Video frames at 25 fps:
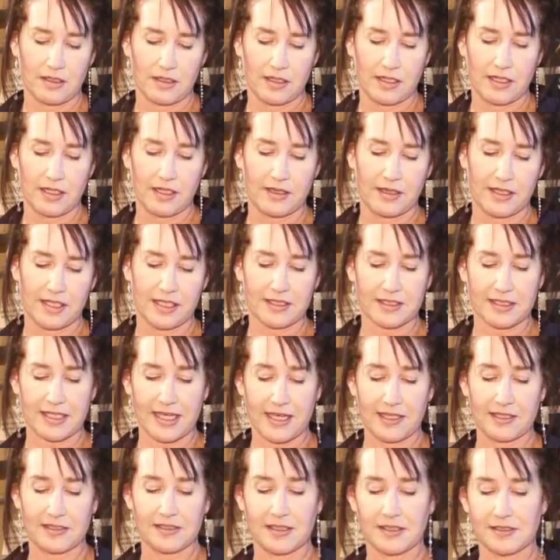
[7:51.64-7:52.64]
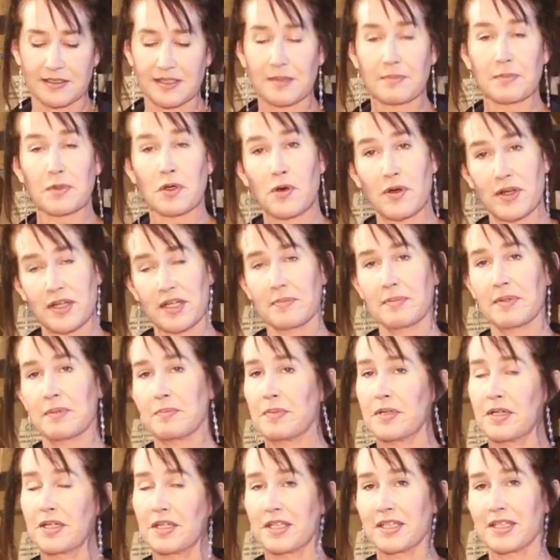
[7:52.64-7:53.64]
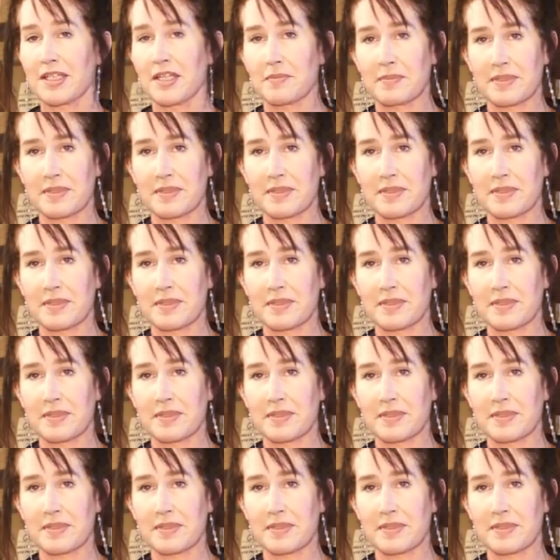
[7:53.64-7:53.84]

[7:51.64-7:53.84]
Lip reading: And in this case, since I'm going to be putting the